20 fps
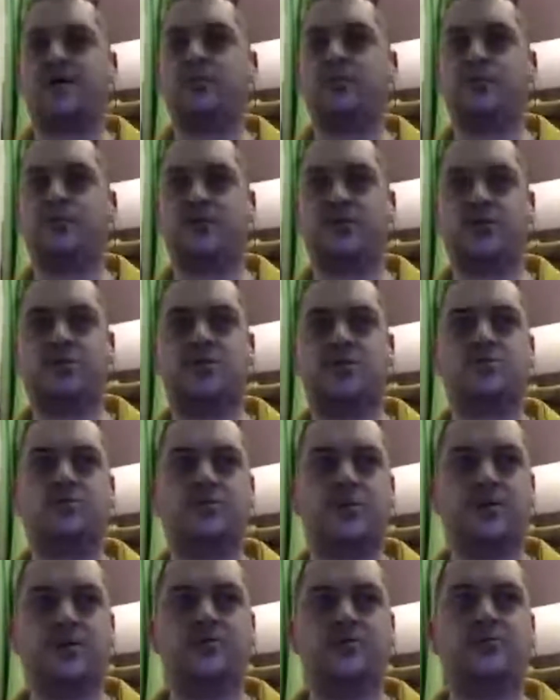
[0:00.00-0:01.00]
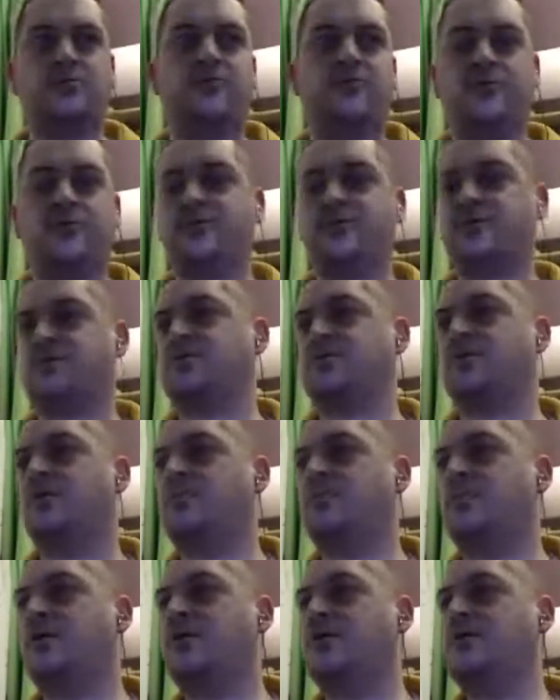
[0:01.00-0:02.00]
we focus our minds
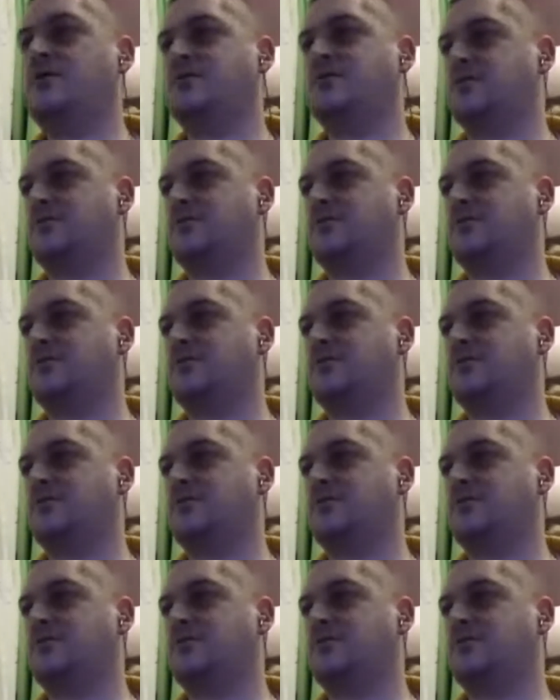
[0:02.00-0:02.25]
on.